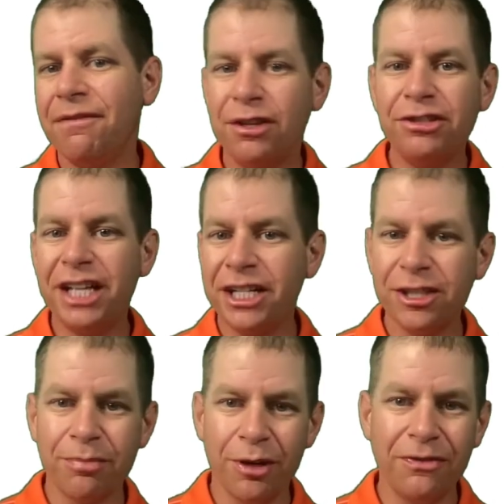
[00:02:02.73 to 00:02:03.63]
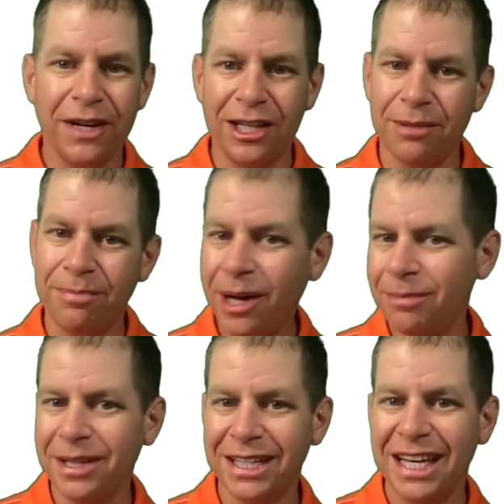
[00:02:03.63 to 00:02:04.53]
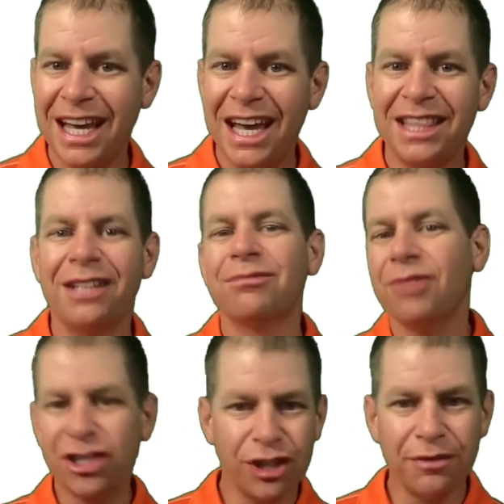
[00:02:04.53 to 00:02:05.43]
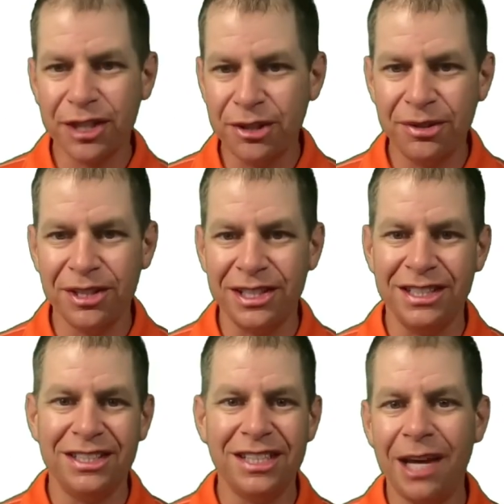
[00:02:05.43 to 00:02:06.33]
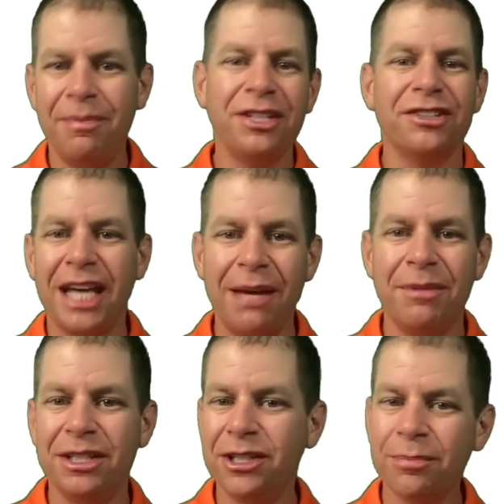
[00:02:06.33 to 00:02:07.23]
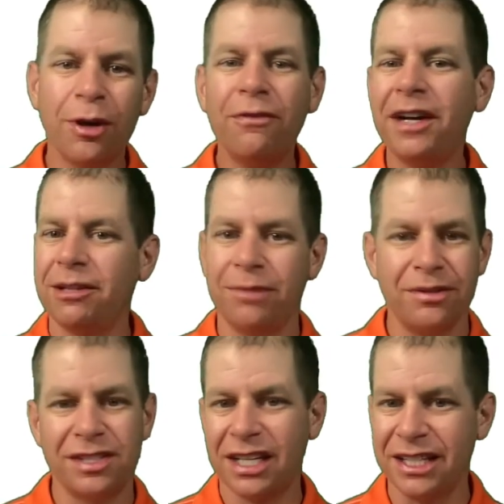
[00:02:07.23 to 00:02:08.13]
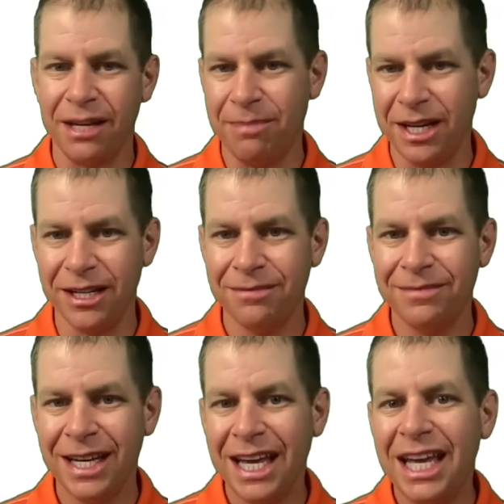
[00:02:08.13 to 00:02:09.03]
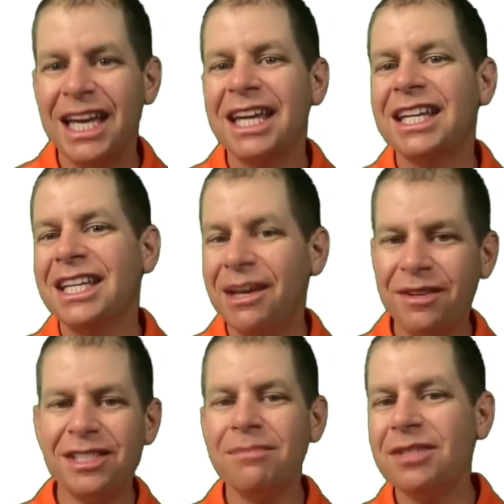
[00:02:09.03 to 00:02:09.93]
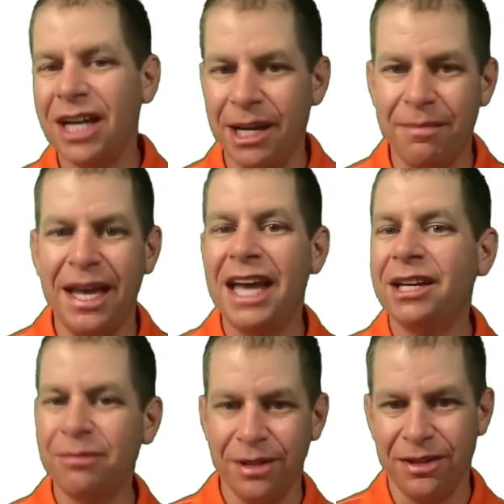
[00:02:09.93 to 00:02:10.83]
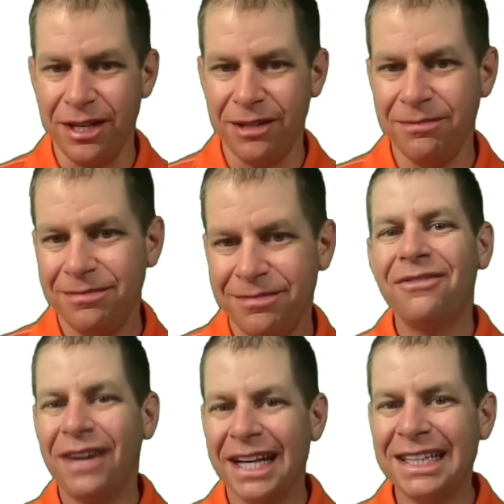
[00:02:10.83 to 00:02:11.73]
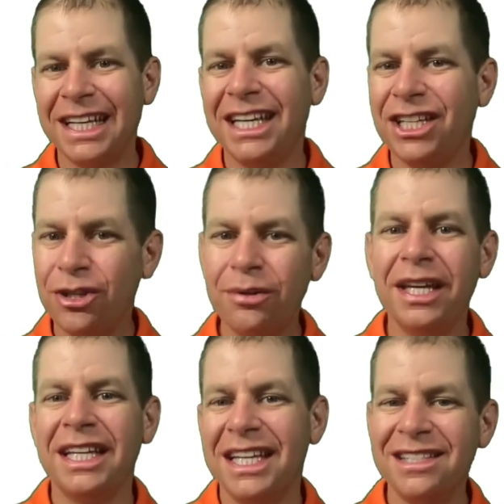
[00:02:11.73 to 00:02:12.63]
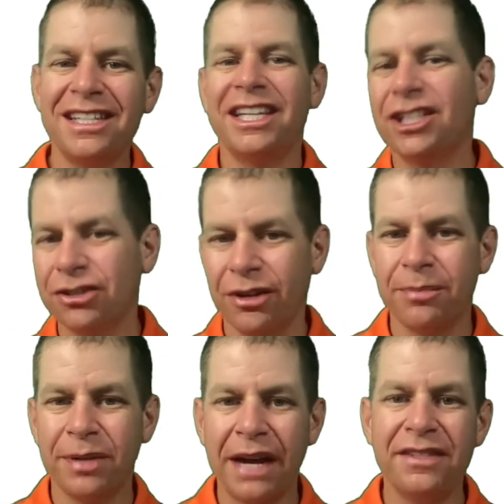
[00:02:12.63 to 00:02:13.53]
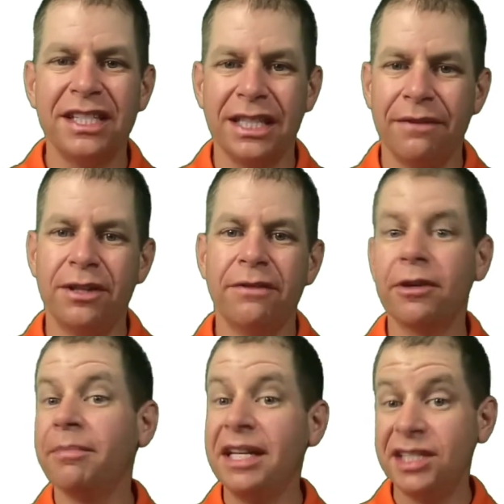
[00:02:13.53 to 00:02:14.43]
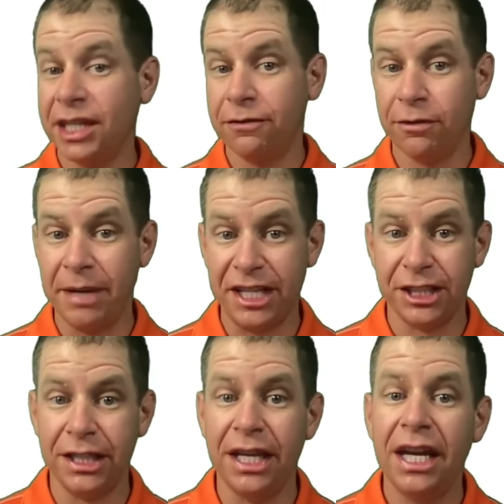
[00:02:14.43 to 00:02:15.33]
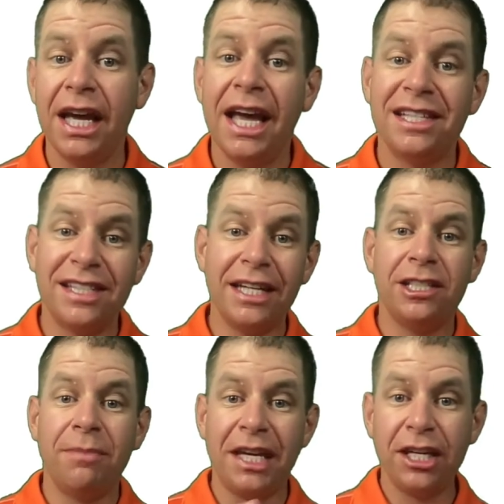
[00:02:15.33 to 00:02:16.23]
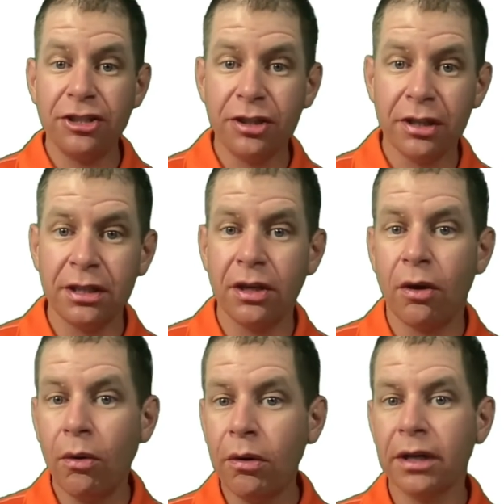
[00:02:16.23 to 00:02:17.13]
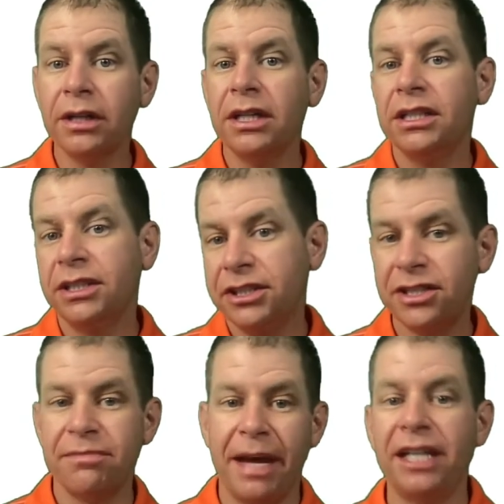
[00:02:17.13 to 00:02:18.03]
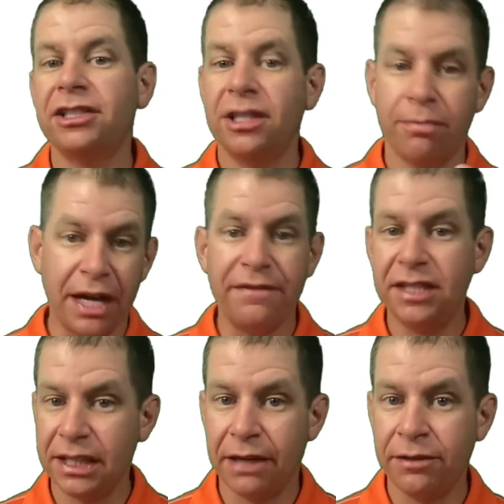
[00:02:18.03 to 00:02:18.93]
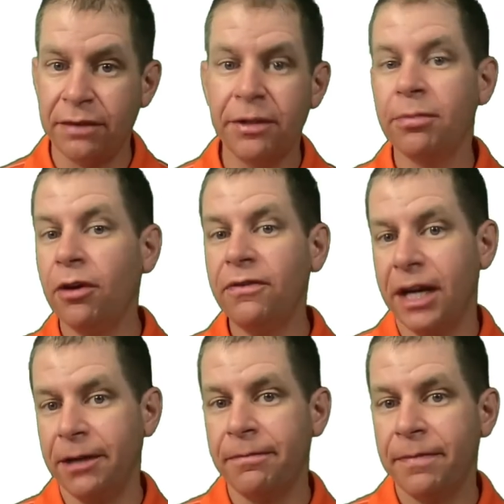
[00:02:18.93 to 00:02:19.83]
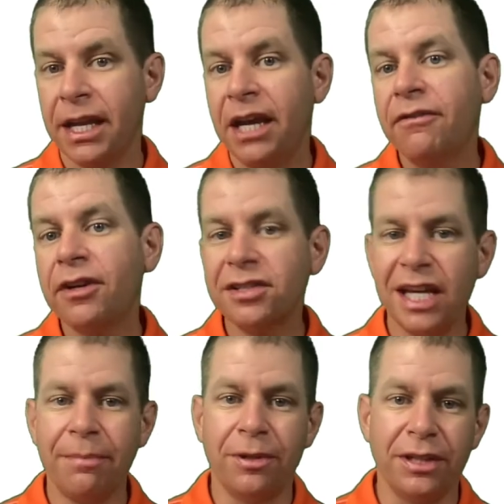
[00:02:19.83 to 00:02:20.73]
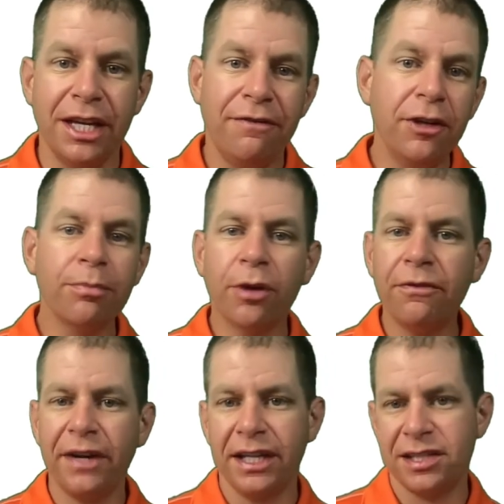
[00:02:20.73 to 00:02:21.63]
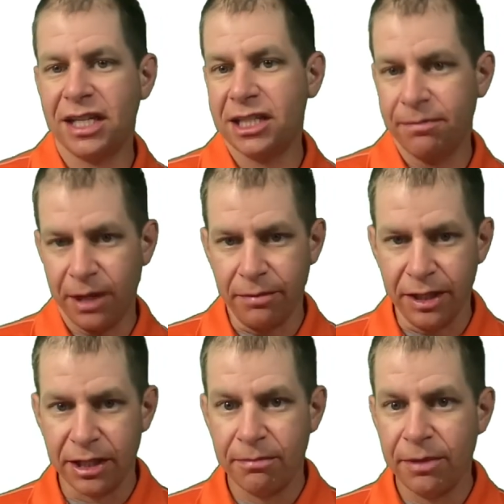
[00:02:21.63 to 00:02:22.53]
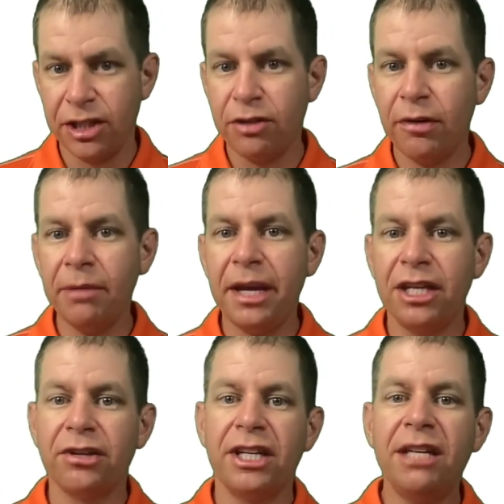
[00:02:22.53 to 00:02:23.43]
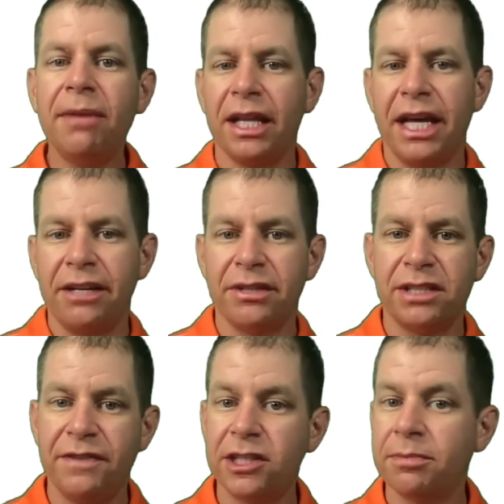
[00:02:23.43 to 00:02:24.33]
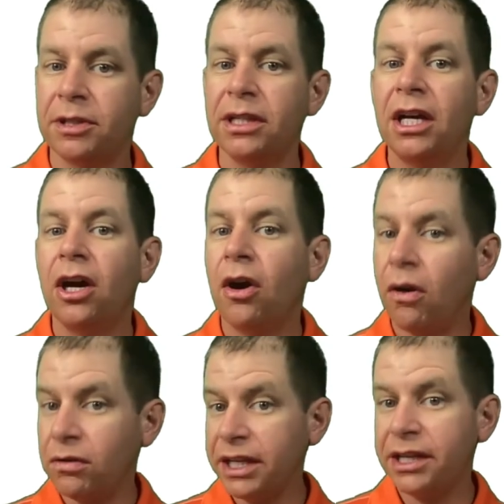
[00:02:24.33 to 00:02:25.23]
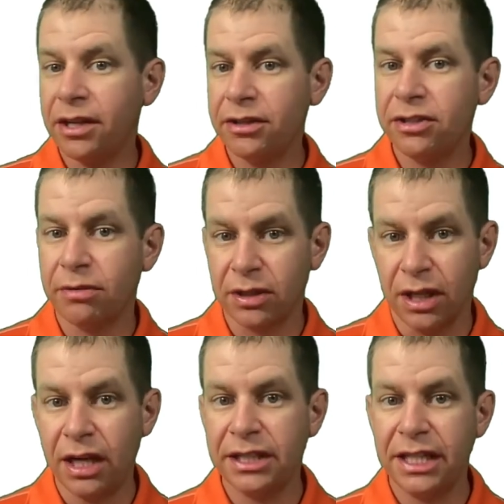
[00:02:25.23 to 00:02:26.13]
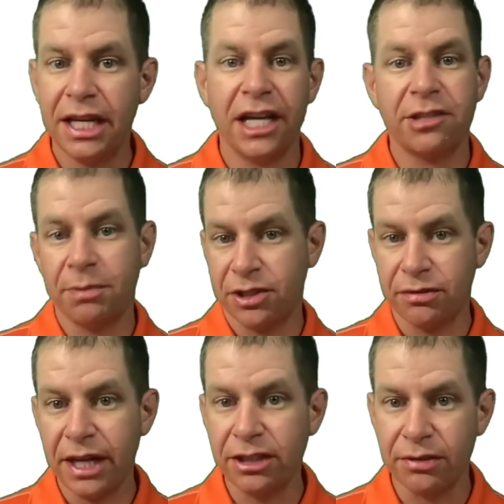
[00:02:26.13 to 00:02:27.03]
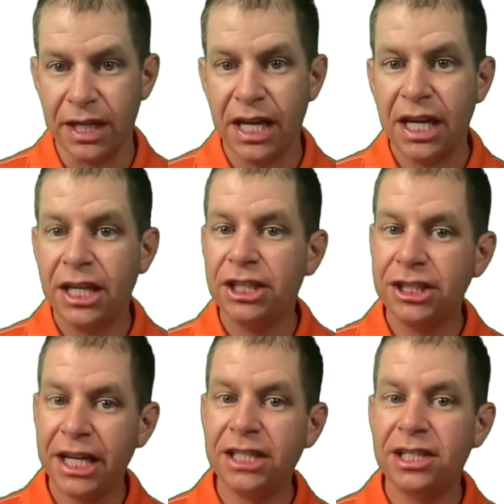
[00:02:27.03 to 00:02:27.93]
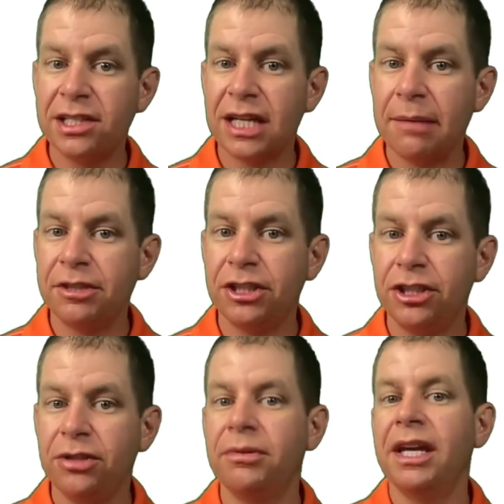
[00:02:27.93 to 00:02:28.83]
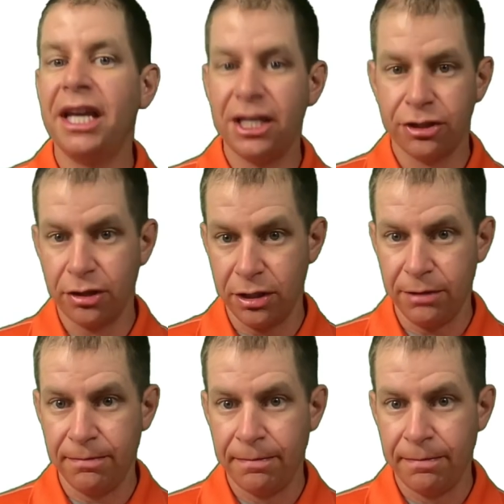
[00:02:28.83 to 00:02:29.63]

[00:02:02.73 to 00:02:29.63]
you change your profile to public, then rush over to Google and type in your name, your profile won't suddenly appear. Give it some time and it will though. Finally, you can easily control the privacy level of your basic information and set it to be internal or to just match the privacy level of your profile. For example, if your profile is set to public, but you want to make your email address visible only to those who are logged into Experts Directory, change this option to internal.